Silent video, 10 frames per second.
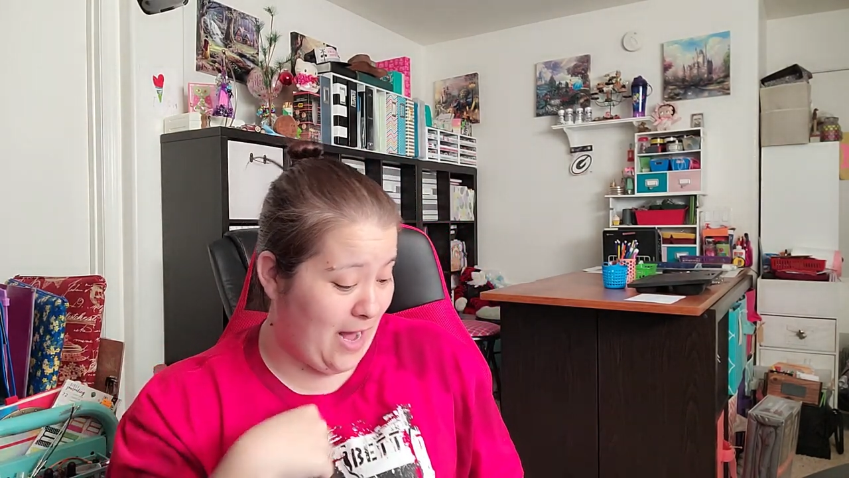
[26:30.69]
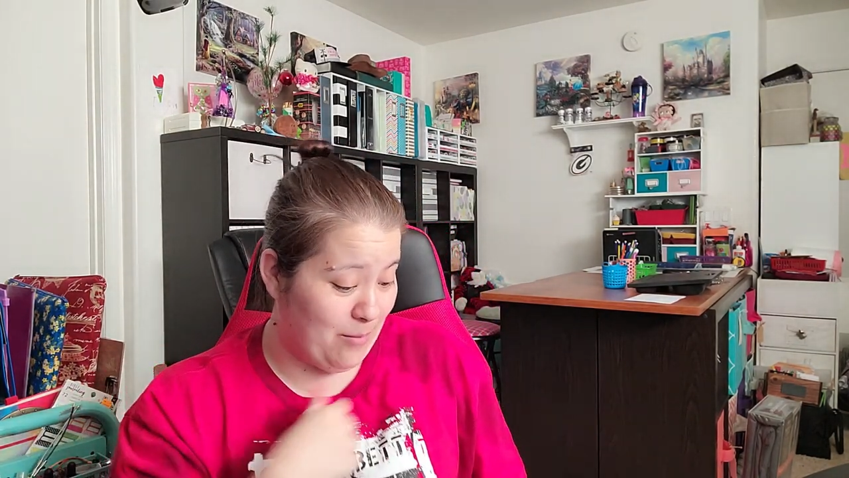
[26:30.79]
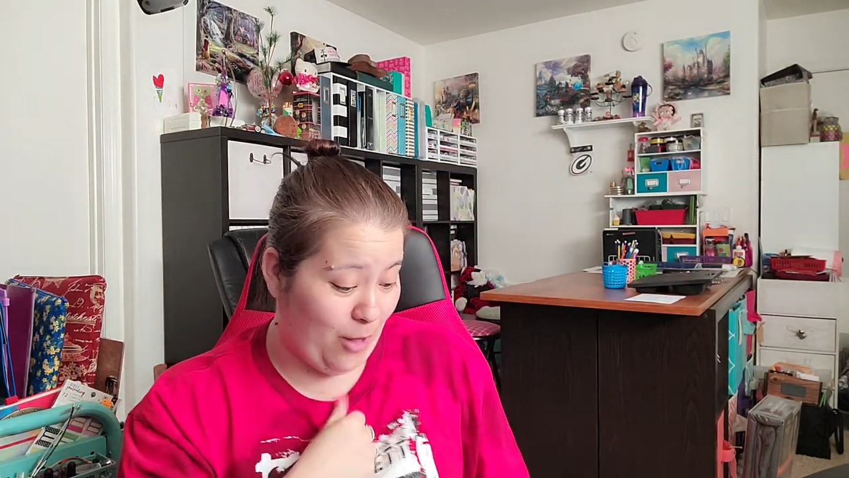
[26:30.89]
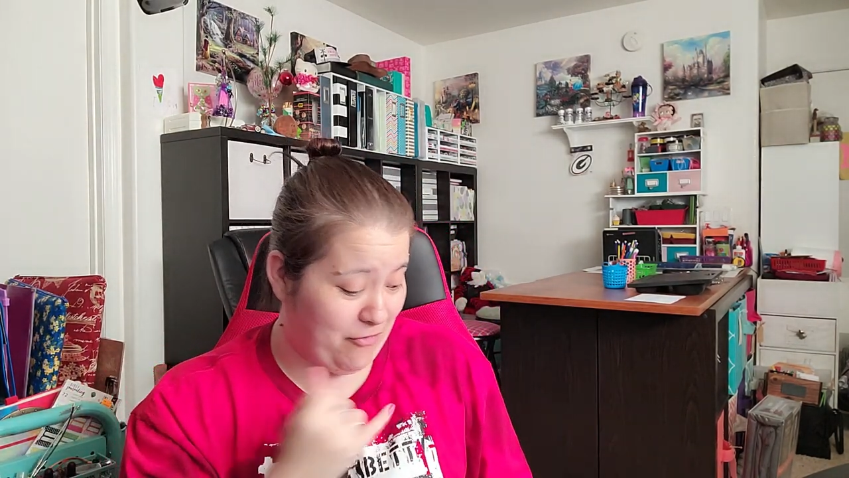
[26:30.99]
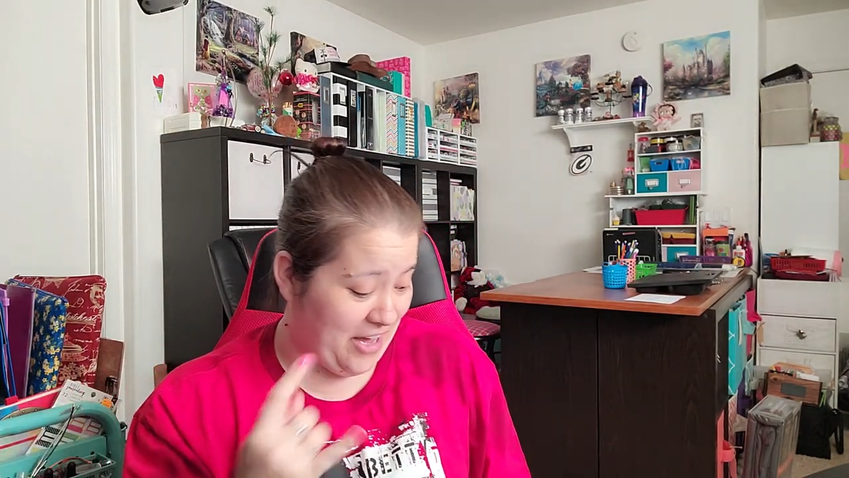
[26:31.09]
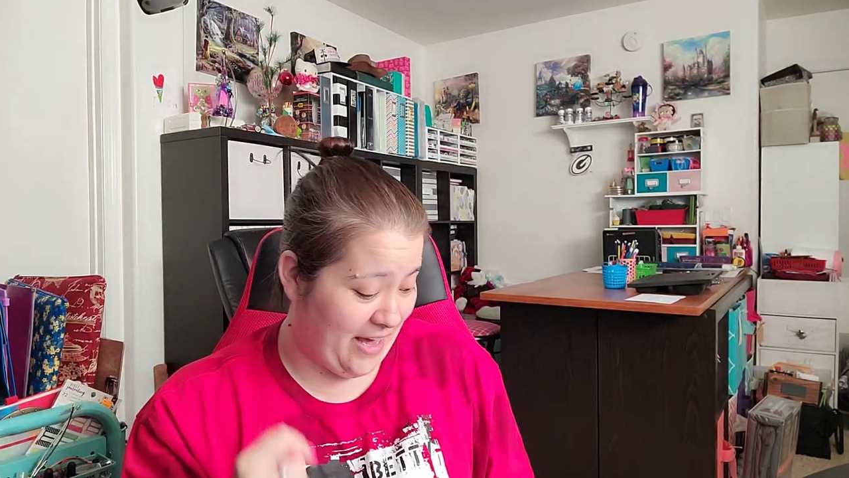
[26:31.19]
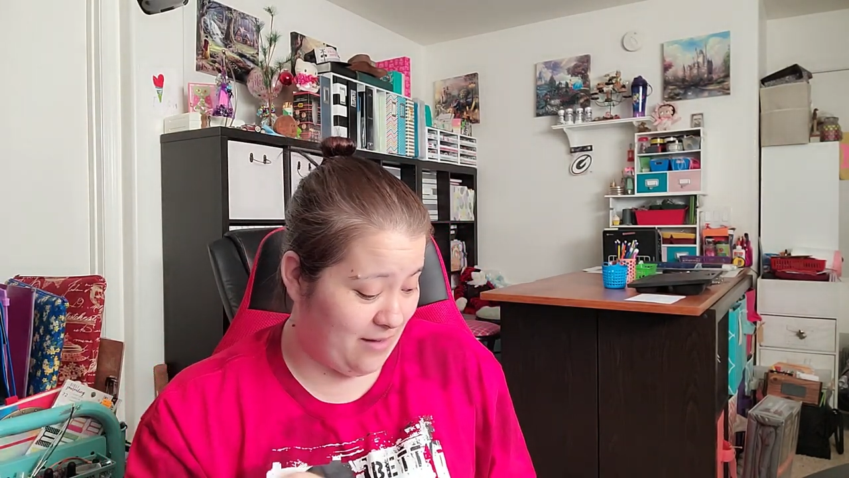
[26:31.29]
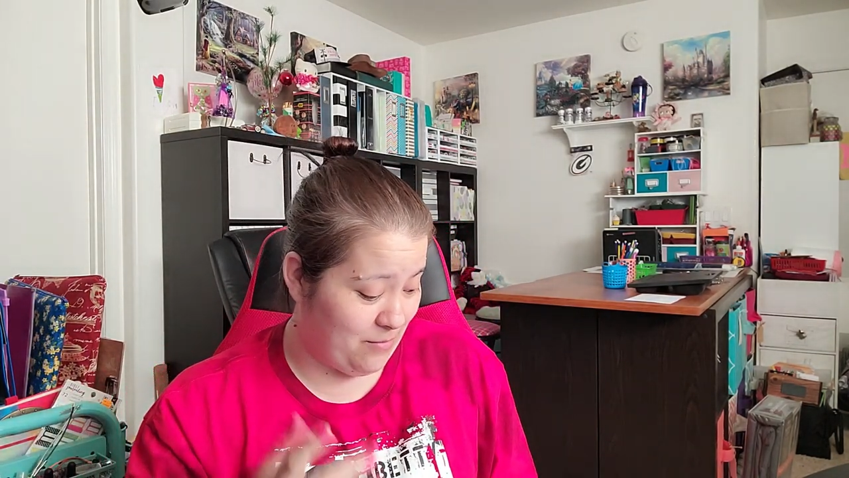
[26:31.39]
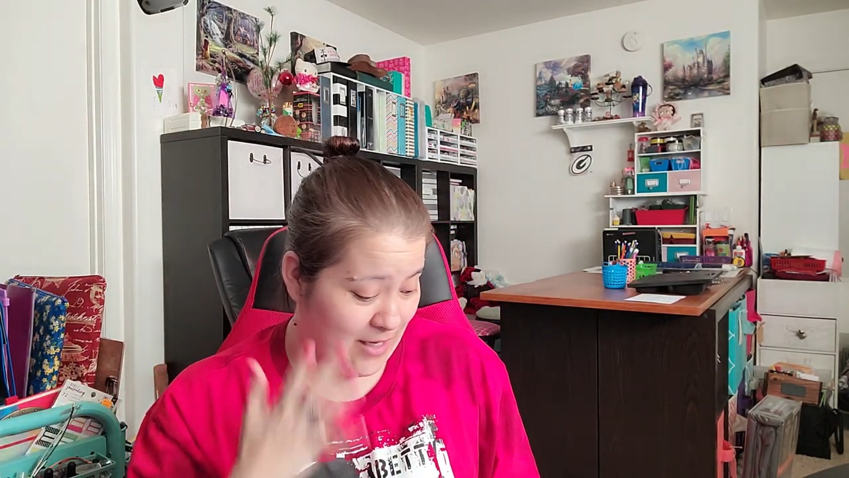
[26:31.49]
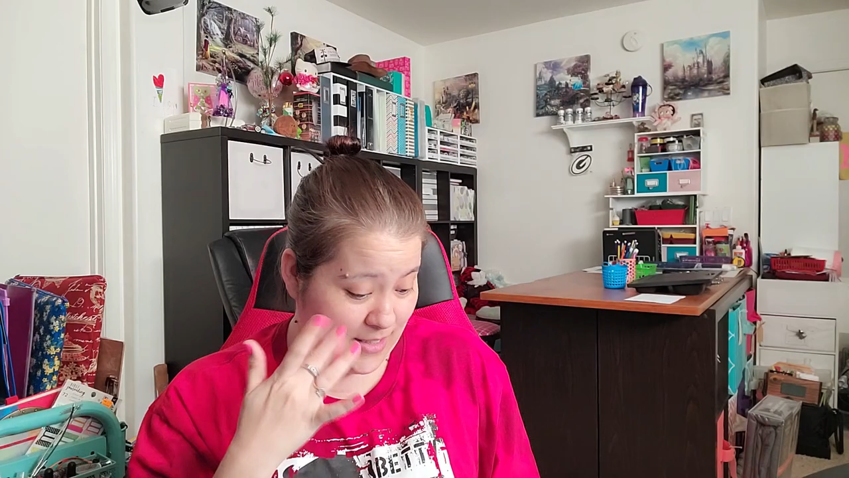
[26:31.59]
I'm loving it
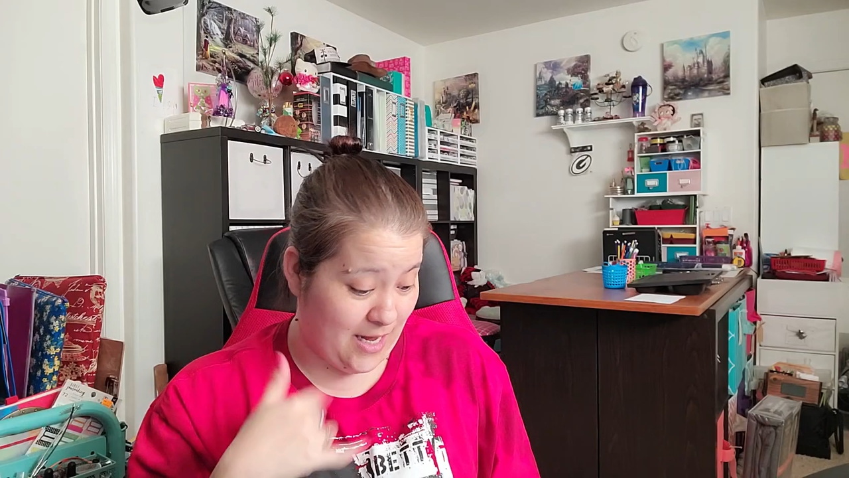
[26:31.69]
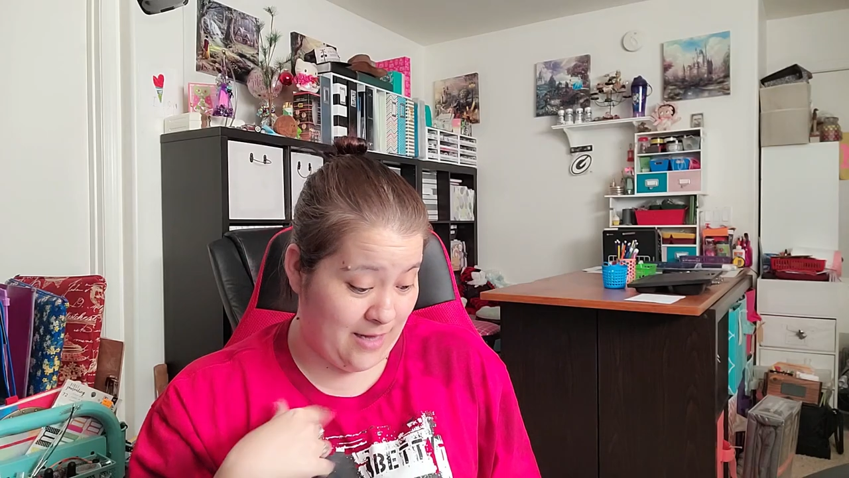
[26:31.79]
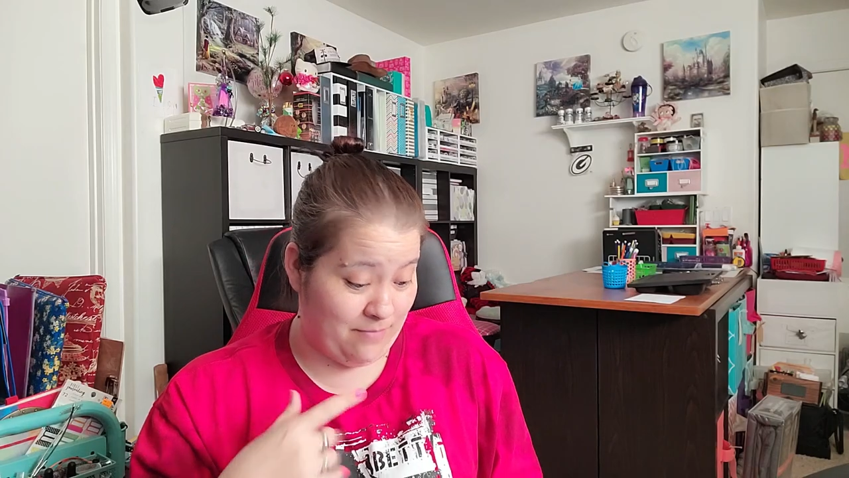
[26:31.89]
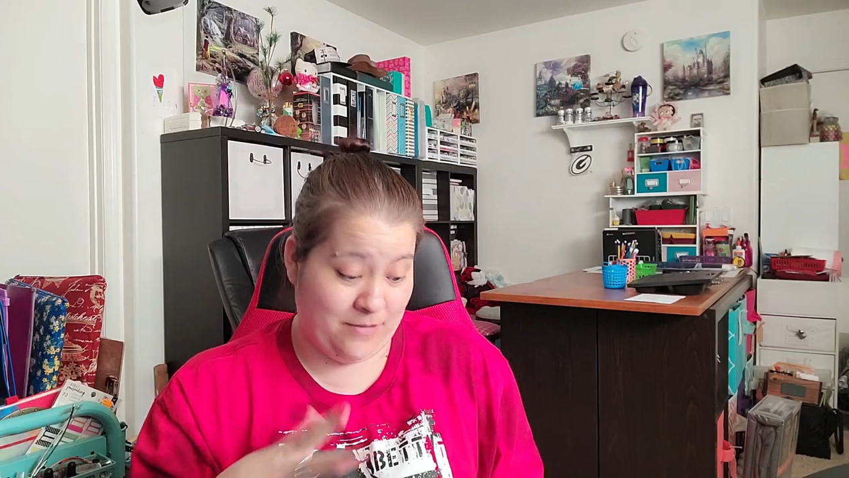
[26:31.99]
because it